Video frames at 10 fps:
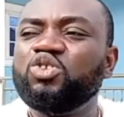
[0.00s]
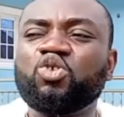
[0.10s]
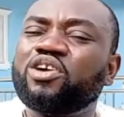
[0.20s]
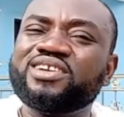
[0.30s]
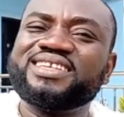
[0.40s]

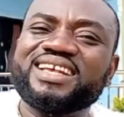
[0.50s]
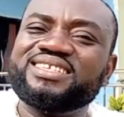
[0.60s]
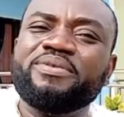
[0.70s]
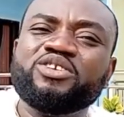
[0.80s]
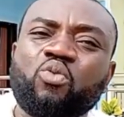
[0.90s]
Don't
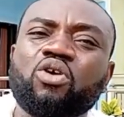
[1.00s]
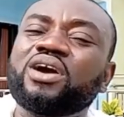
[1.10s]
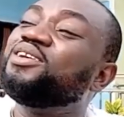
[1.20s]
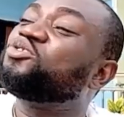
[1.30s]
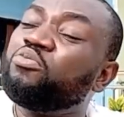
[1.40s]
criticize him based on
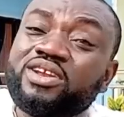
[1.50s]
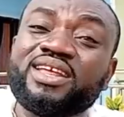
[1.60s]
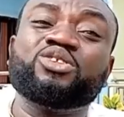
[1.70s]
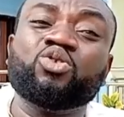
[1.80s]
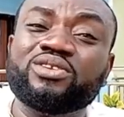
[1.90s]
work.
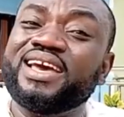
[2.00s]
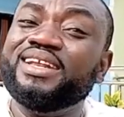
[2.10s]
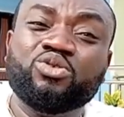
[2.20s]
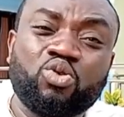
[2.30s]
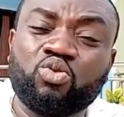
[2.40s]
Osomole
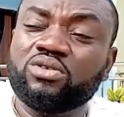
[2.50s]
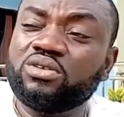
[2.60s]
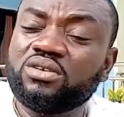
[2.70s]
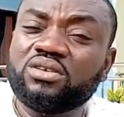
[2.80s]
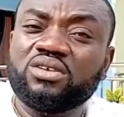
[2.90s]
turned Edo
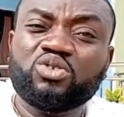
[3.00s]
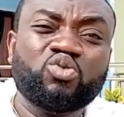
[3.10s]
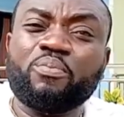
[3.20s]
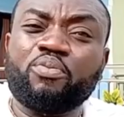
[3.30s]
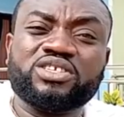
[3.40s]

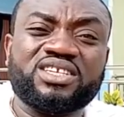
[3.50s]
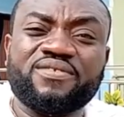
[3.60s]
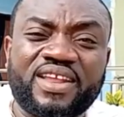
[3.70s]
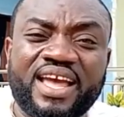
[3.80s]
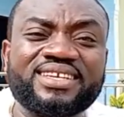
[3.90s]
to a
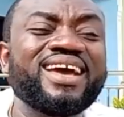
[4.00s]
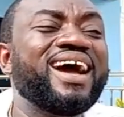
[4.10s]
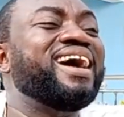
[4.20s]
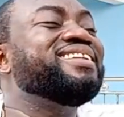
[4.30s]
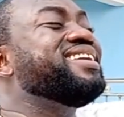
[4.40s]
positive light,
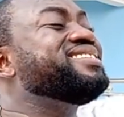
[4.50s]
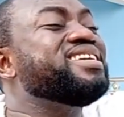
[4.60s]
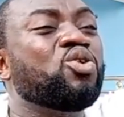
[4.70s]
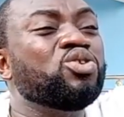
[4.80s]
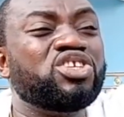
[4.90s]
and there
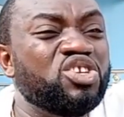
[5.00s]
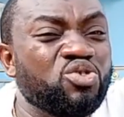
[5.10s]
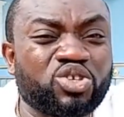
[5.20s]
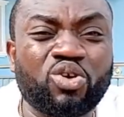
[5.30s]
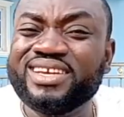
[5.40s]
is a
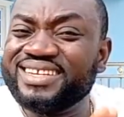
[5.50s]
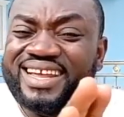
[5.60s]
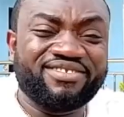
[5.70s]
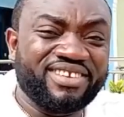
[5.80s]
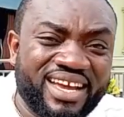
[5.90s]
continuation in
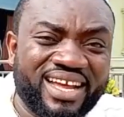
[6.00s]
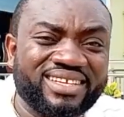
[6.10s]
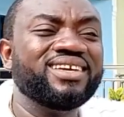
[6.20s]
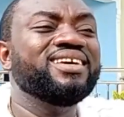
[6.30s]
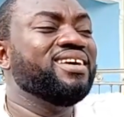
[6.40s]
that regard.